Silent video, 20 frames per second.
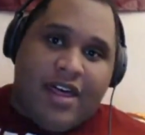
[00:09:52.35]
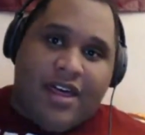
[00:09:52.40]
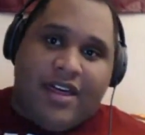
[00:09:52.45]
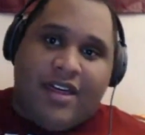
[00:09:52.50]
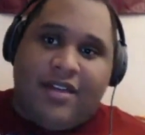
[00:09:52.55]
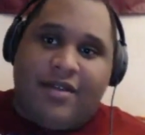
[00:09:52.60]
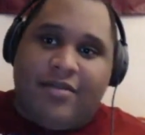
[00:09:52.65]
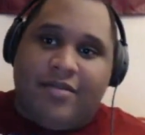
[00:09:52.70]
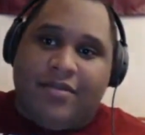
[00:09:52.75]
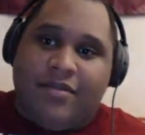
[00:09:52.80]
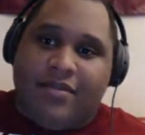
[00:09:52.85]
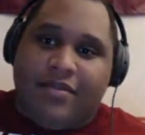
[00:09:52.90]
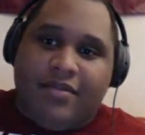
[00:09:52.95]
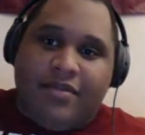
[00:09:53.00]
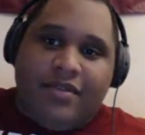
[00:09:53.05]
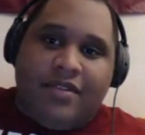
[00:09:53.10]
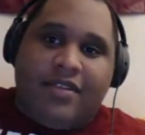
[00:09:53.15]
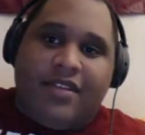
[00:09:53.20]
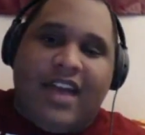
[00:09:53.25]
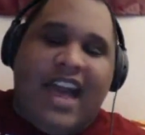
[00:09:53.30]
I
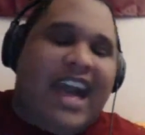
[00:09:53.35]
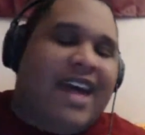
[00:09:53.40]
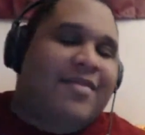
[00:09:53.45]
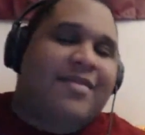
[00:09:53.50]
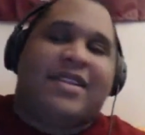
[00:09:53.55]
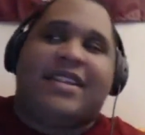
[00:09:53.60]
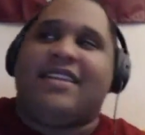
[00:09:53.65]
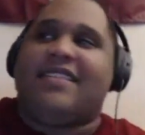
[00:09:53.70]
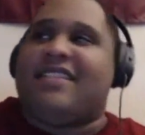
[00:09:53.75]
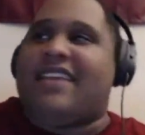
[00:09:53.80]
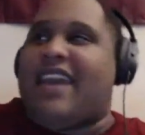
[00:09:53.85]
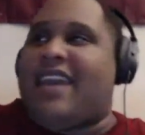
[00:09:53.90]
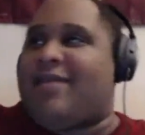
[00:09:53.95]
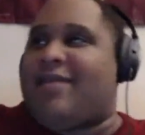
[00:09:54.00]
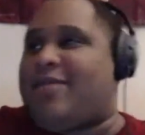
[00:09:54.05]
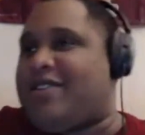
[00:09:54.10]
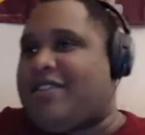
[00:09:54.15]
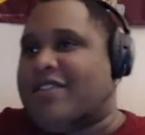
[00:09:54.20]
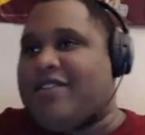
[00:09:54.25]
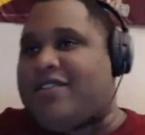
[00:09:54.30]
mean, this
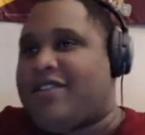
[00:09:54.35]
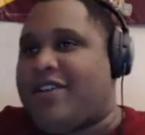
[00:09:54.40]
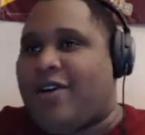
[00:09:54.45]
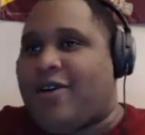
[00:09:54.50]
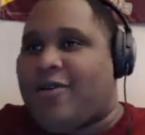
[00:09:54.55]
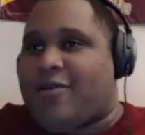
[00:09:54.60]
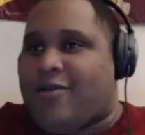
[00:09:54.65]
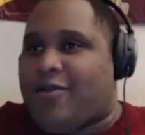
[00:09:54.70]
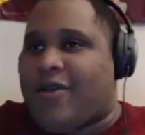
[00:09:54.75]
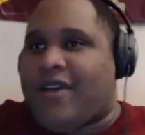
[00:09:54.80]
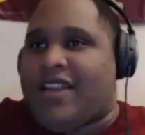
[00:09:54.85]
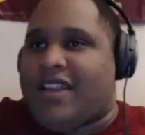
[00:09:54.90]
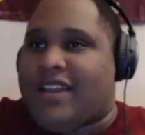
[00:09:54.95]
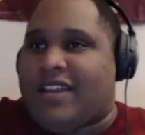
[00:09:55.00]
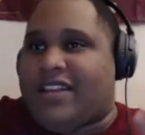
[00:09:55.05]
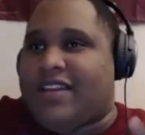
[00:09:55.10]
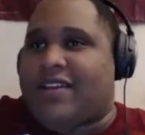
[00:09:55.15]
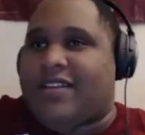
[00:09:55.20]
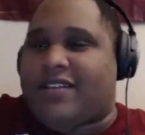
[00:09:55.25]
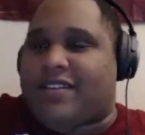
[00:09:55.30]
game is a joke,
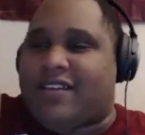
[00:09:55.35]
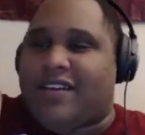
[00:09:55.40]
really.